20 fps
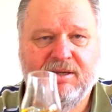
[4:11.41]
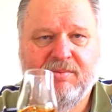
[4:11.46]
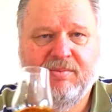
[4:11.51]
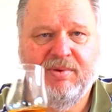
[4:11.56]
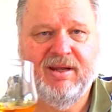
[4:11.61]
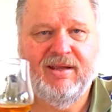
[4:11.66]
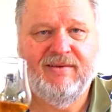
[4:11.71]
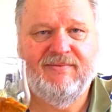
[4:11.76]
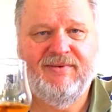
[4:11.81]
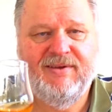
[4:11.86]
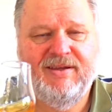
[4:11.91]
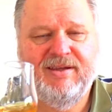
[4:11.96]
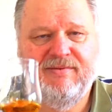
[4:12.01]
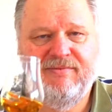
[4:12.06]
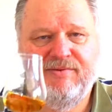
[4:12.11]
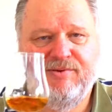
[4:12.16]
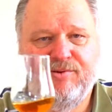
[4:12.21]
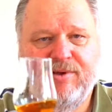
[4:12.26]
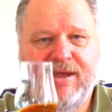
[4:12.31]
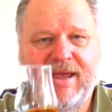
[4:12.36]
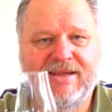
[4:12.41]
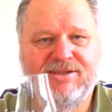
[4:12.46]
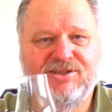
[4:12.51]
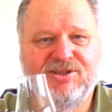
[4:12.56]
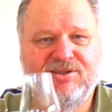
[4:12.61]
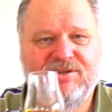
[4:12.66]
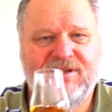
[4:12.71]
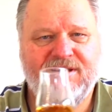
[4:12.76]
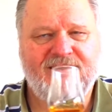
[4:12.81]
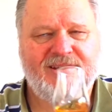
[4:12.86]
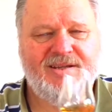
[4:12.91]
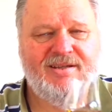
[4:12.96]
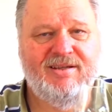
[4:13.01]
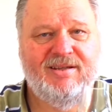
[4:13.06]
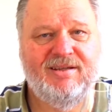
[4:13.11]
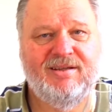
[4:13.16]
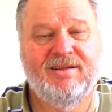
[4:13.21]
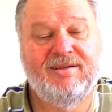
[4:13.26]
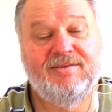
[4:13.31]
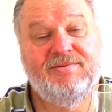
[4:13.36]
But I think if you agitate
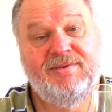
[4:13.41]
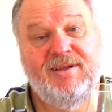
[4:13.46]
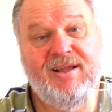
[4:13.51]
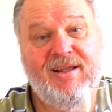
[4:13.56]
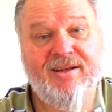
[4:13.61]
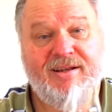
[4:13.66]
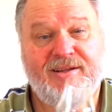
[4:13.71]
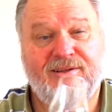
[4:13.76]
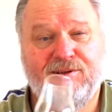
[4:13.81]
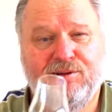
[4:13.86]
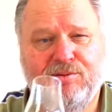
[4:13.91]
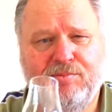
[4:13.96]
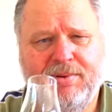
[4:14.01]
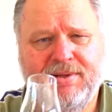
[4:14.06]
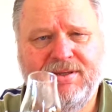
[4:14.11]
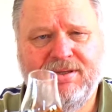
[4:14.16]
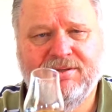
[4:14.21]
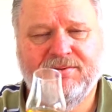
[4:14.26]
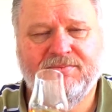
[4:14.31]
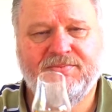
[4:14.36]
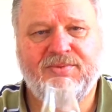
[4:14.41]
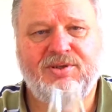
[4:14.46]
it a little bit,